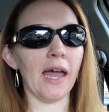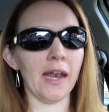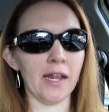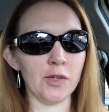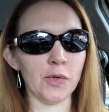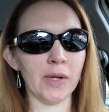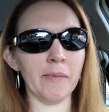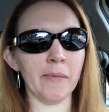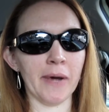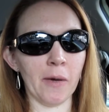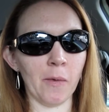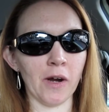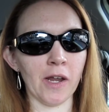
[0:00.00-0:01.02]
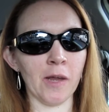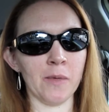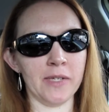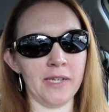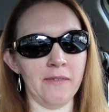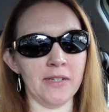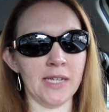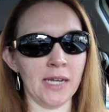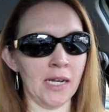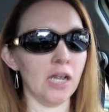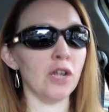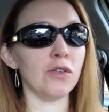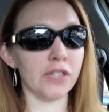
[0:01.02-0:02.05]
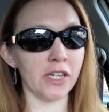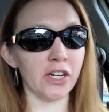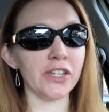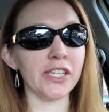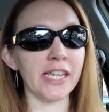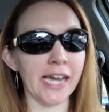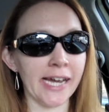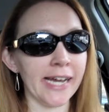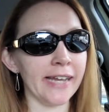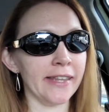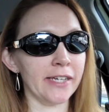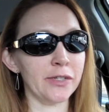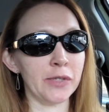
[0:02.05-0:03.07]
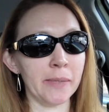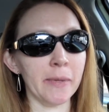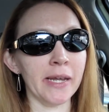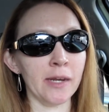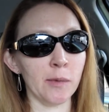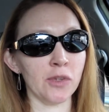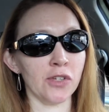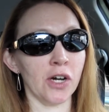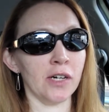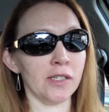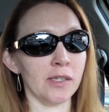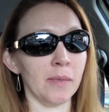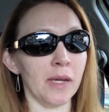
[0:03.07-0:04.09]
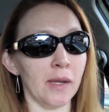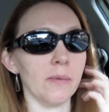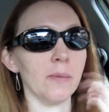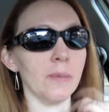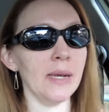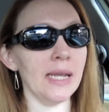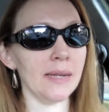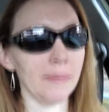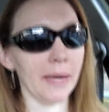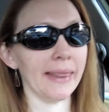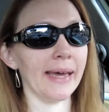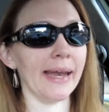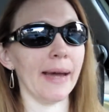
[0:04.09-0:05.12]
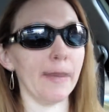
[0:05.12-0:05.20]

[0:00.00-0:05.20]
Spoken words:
And I dream about working with David Tennant. No, seriously, I had that dream and it was awesome and we need to make that